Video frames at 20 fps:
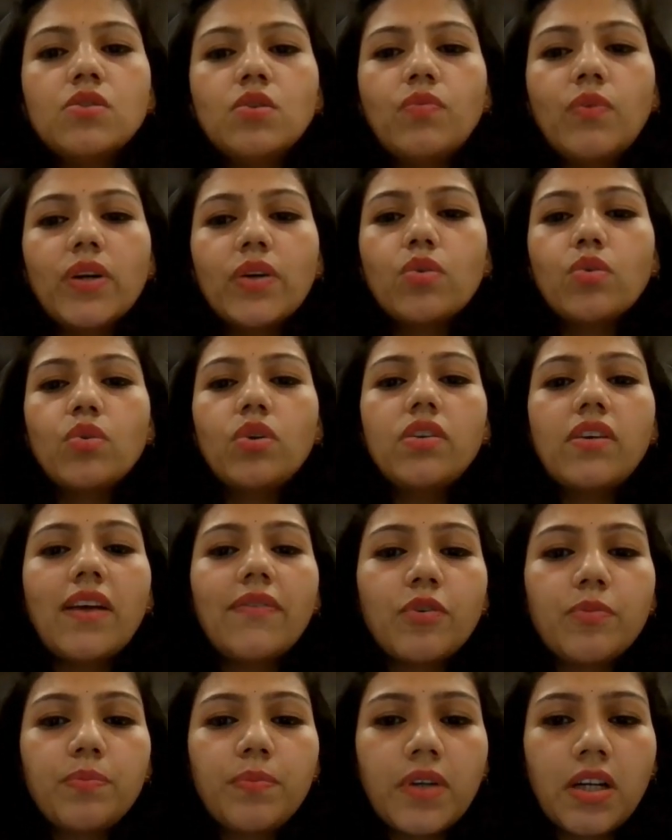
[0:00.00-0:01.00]
So what role you
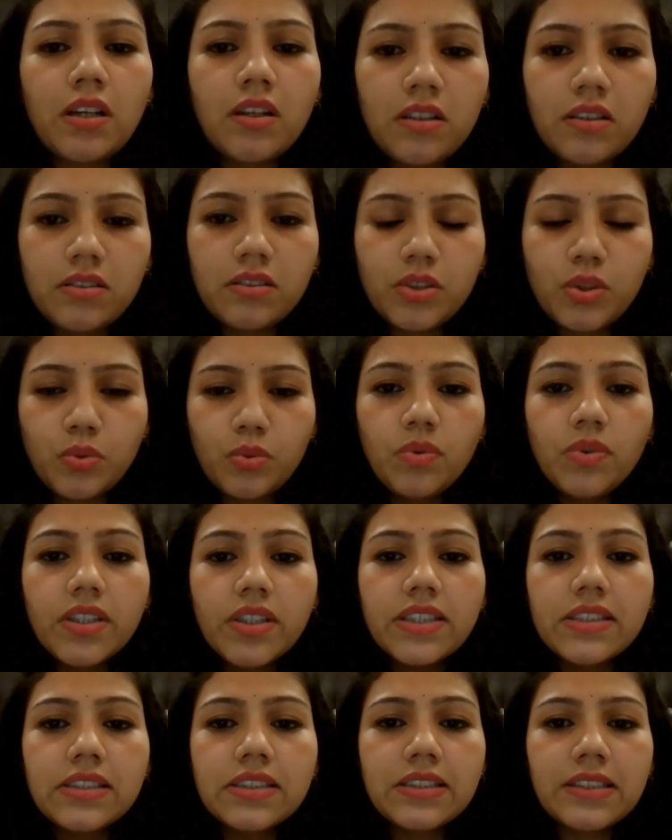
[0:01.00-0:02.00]
have to do
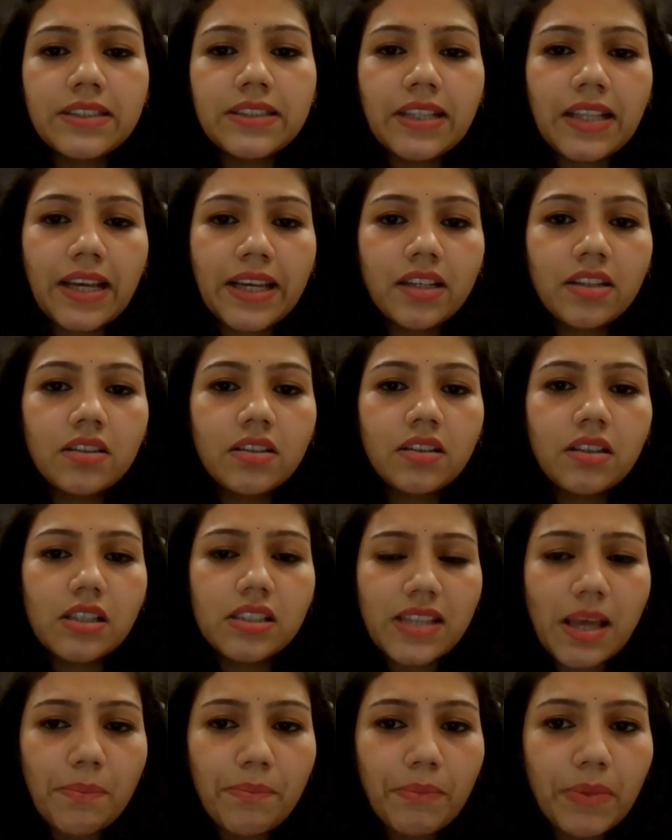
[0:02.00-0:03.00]
is like
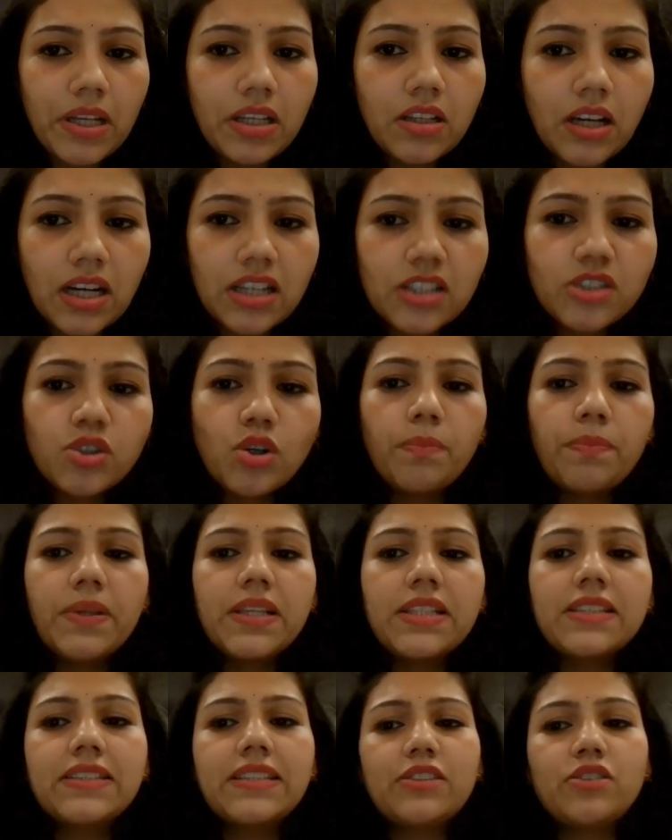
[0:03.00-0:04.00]
assemble large
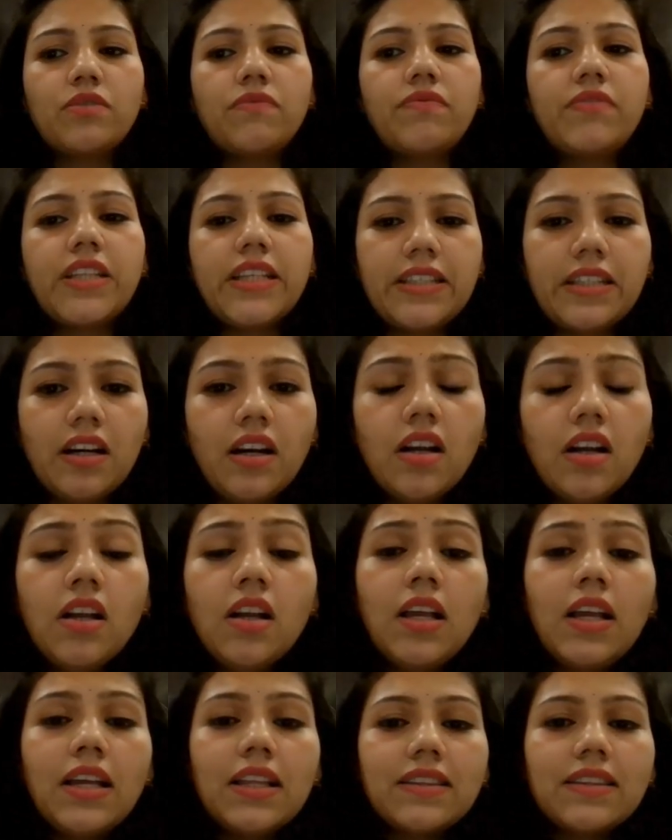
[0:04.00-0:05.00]
complex sets of data
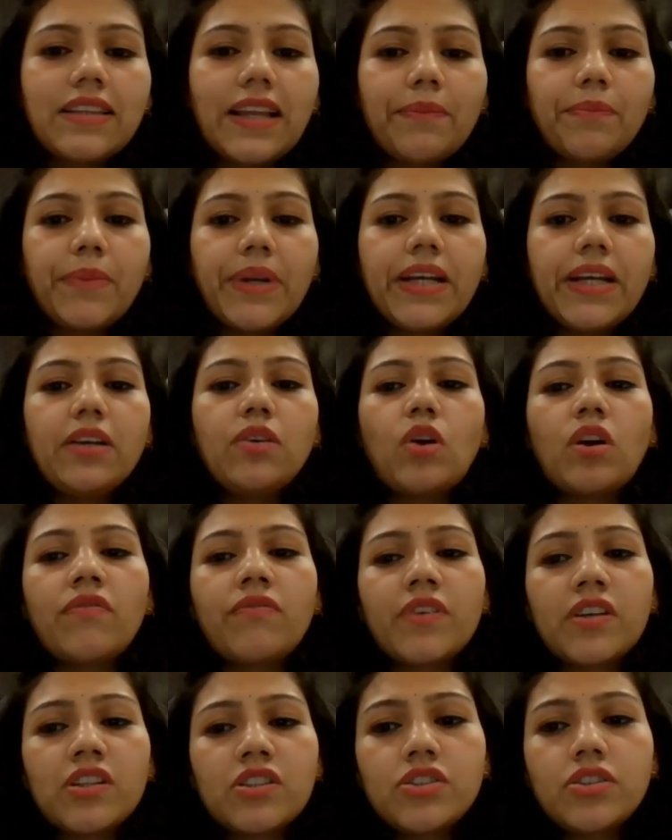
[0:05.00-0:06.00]
that meet
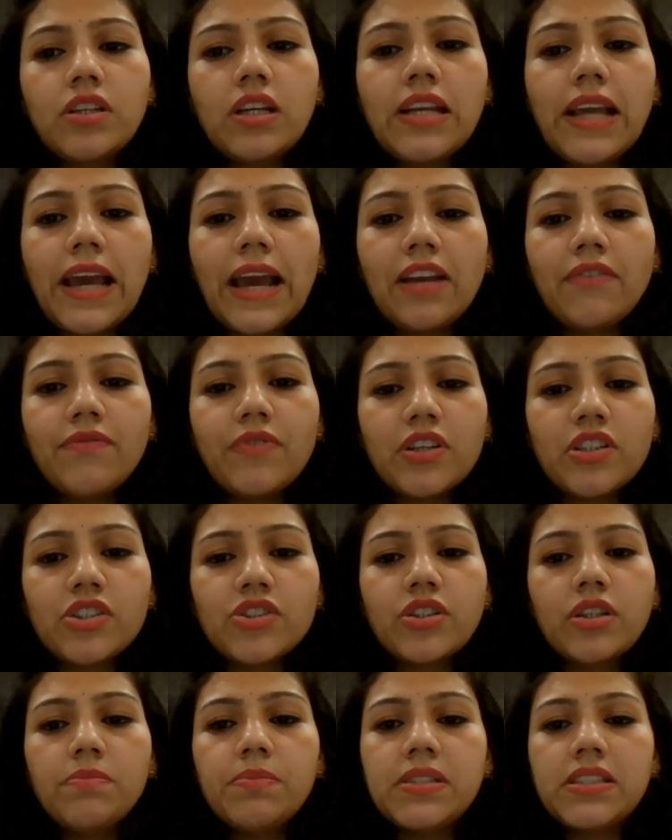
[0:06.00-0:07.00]
non-functional and
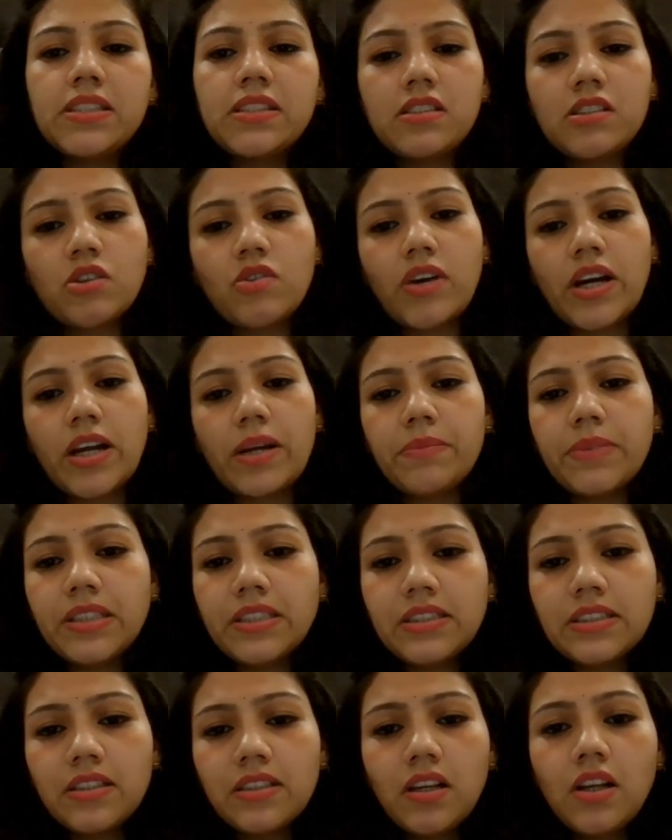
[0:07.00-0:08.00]
functional business
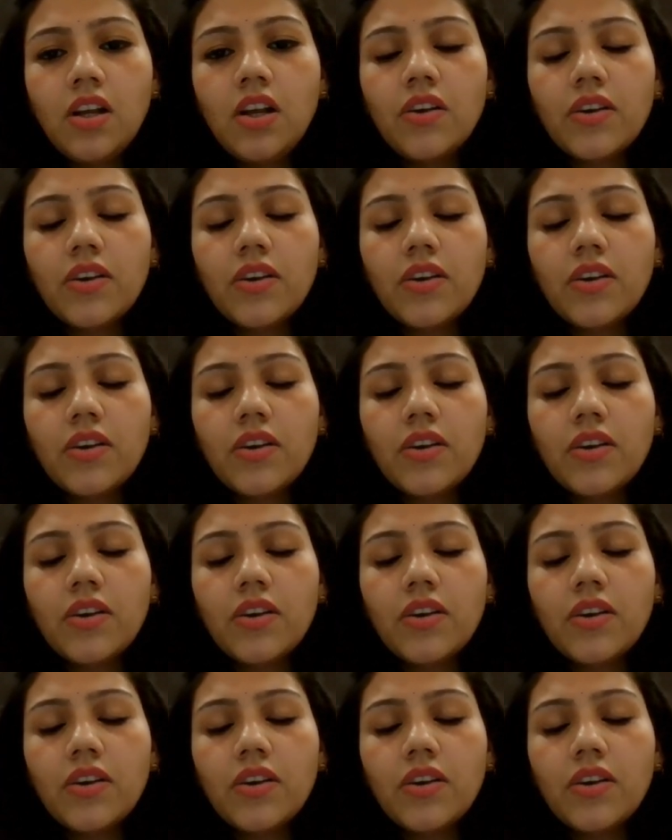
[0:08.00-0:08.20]
requirements.